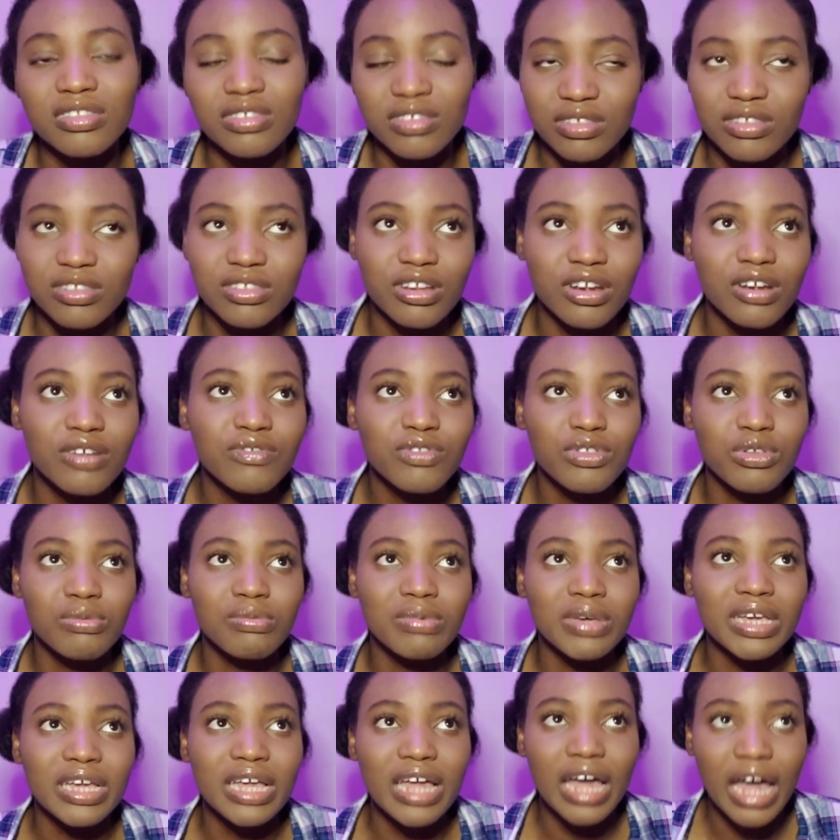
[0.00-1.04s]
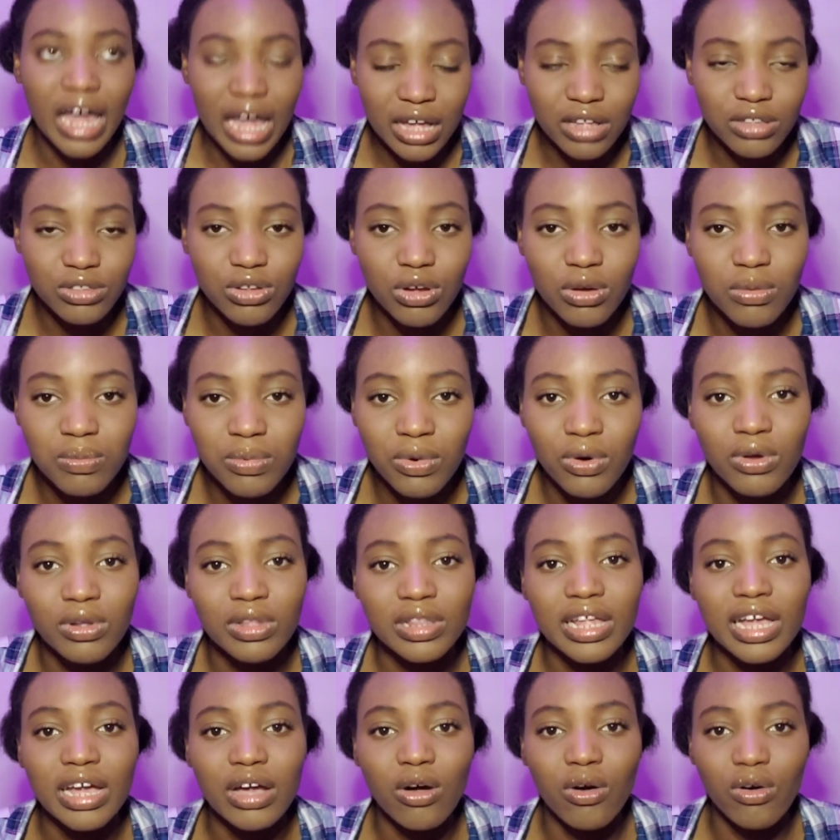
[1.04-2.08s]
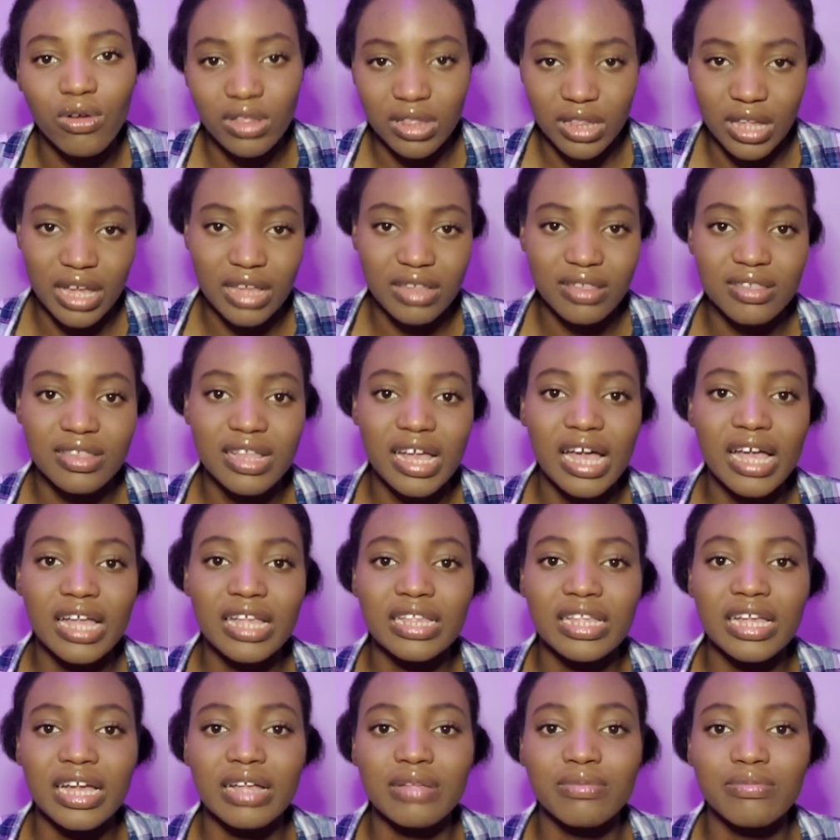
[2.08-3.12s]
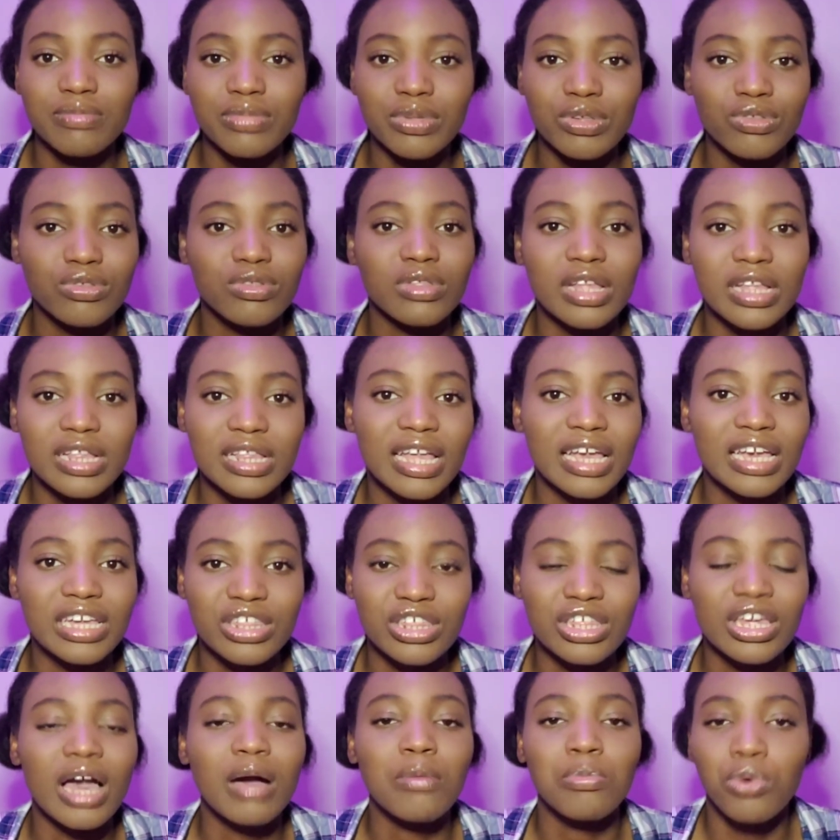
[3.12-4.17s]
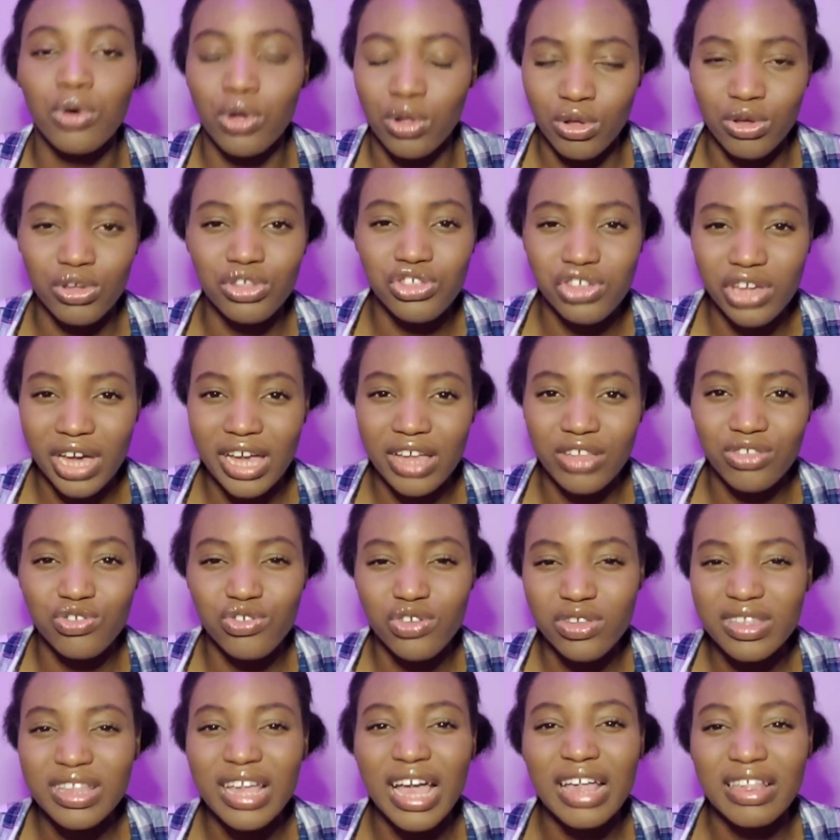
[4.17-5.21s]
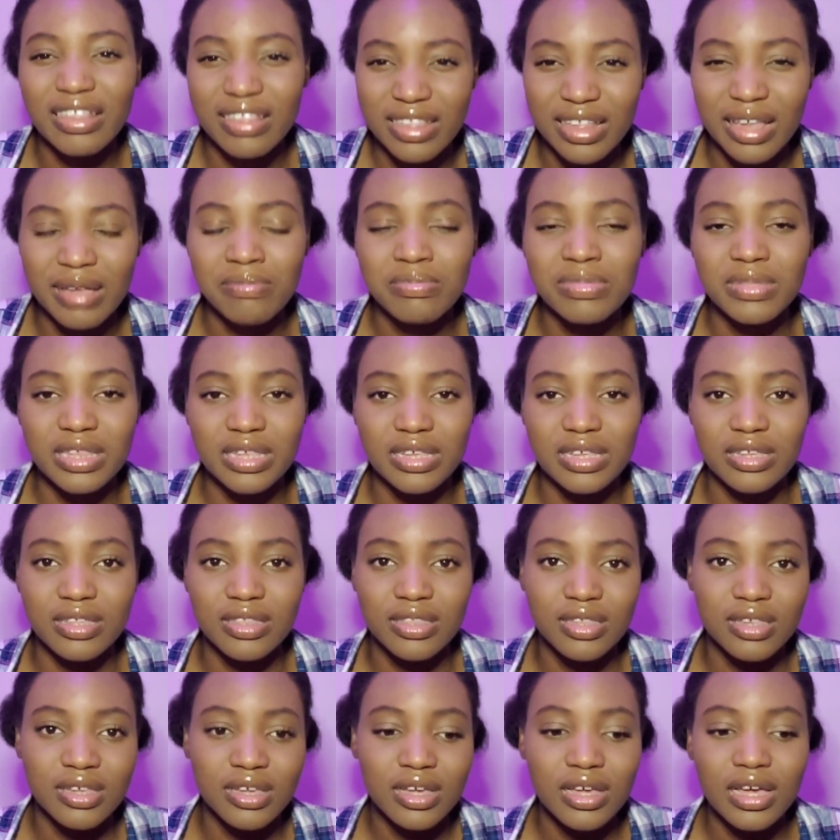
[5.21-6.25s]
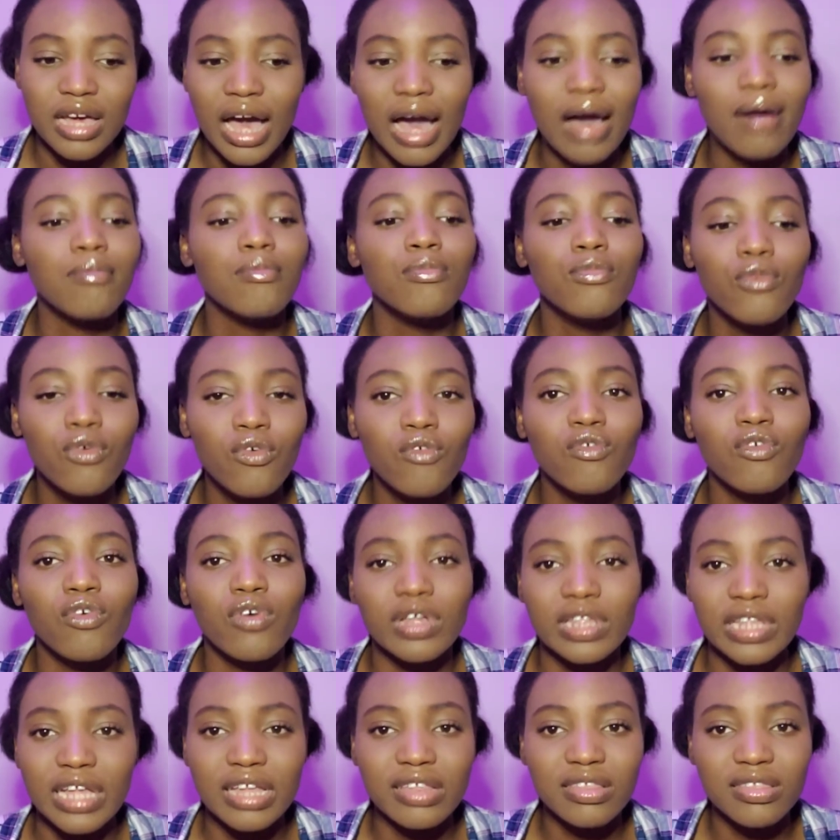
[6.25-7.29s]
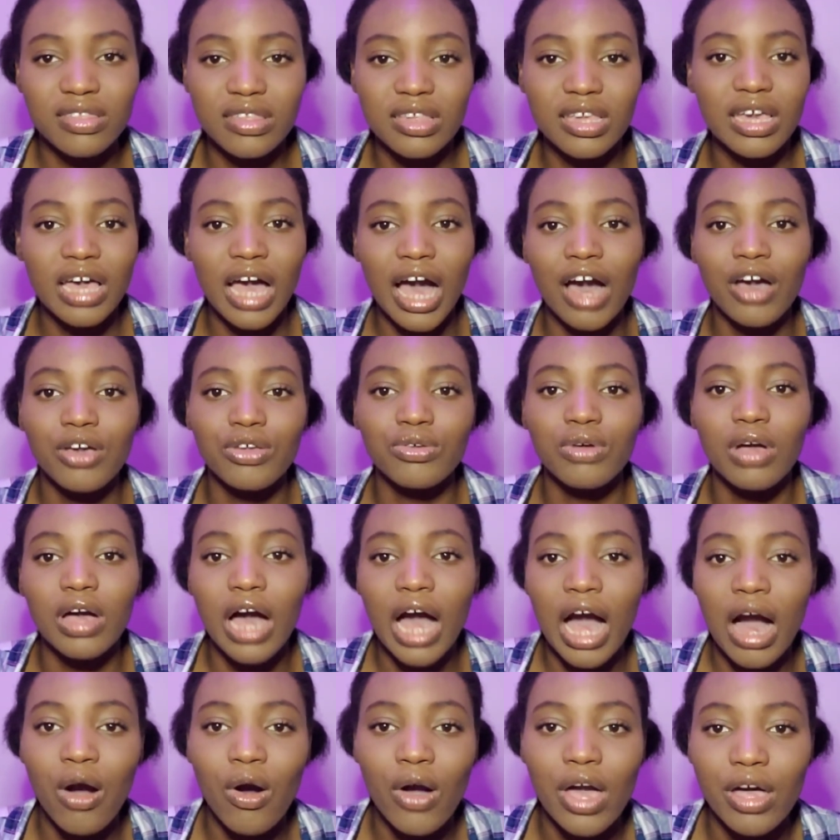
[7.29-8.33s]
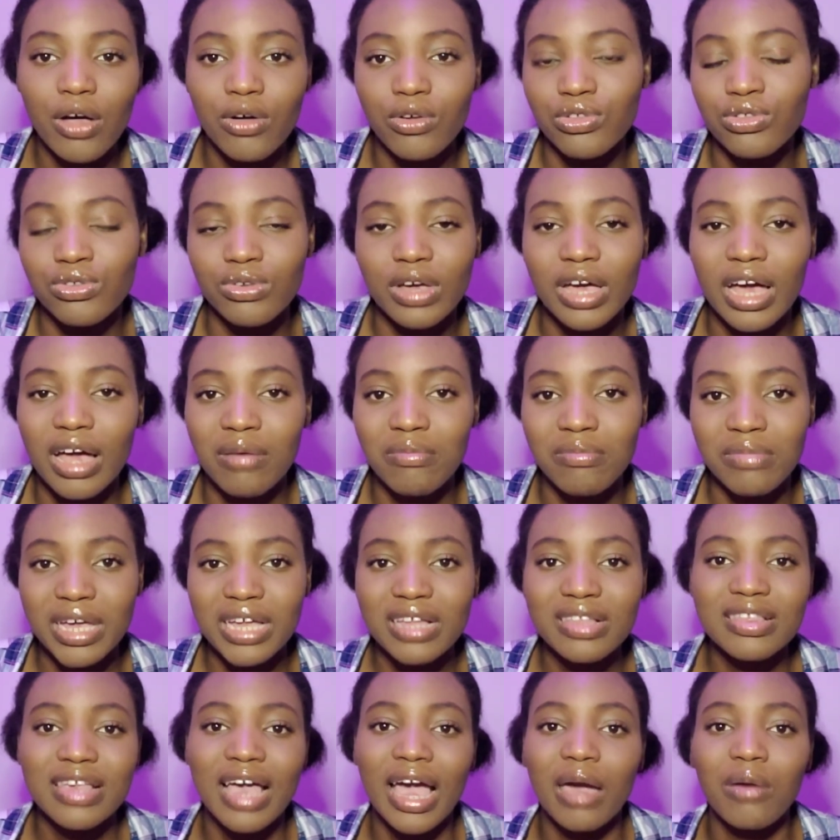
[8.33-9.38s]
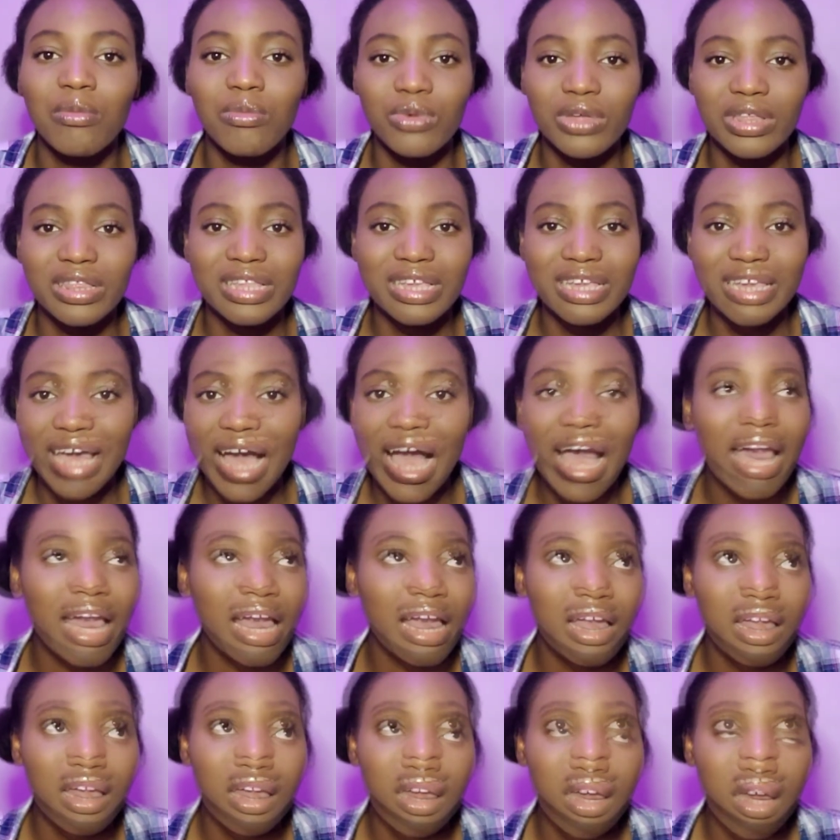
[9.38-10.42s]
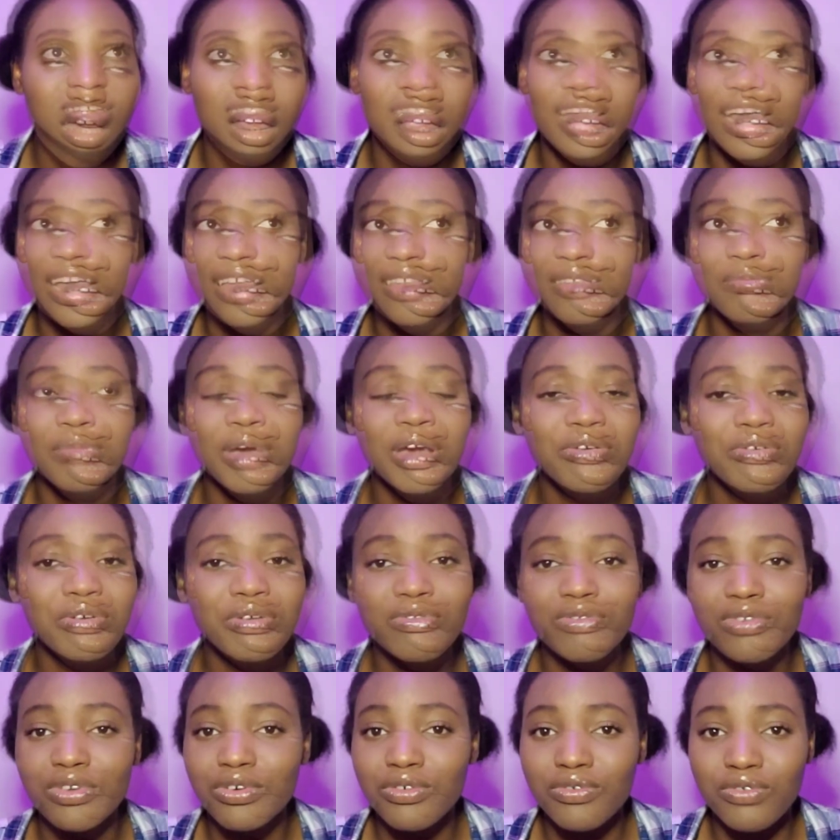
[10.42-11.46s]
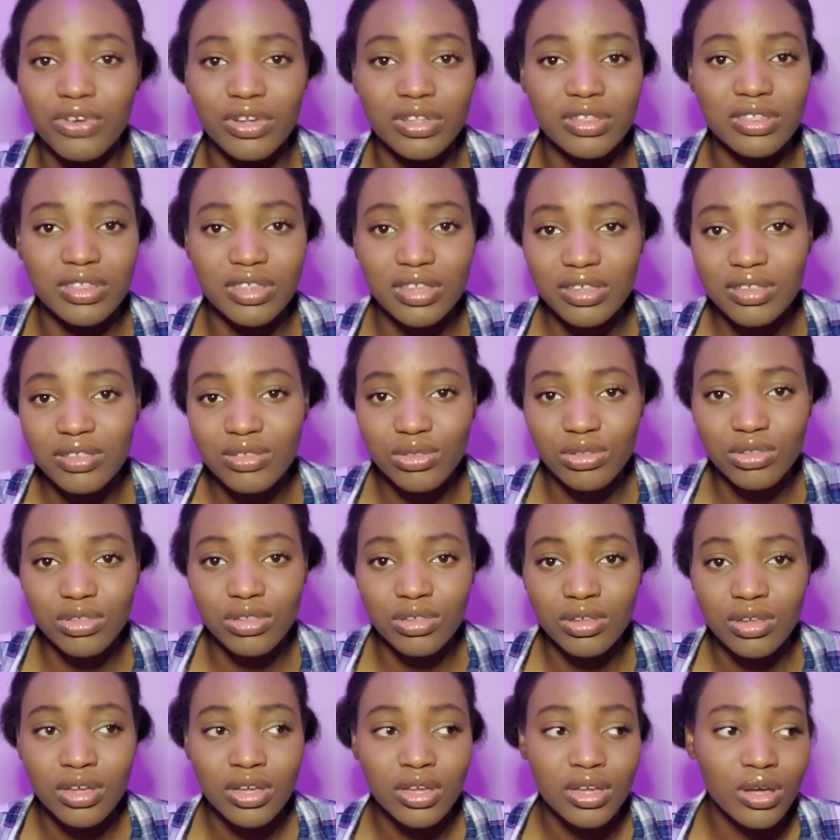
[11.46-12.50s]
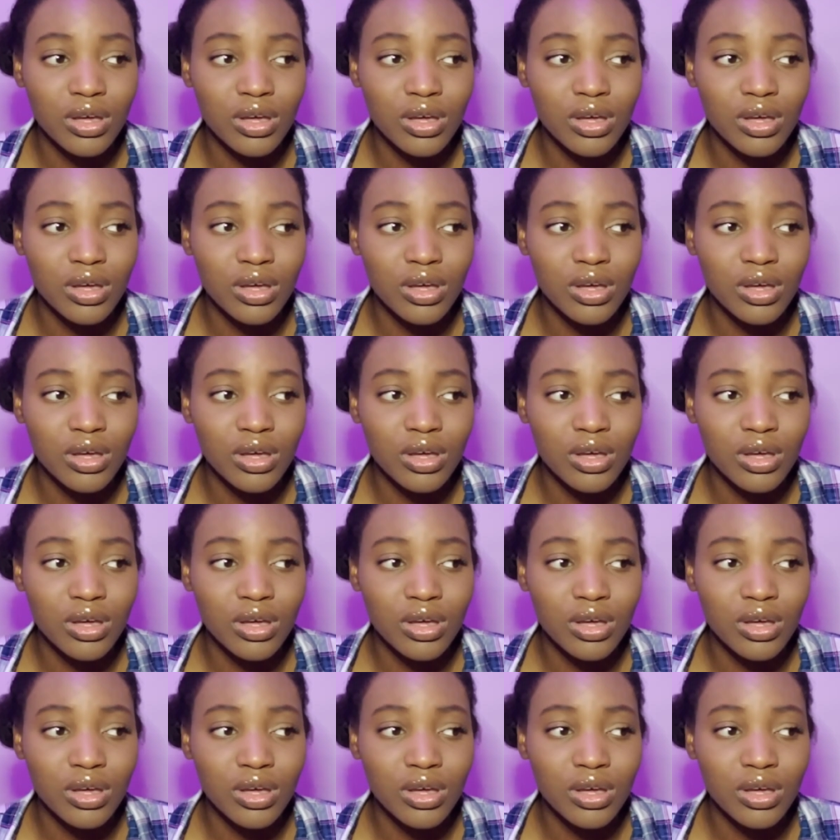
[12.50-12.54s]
deserve to be ganged up on like understand and be like she apologized just accept it and move on and see how you how else you can make time with the guy that's my review for this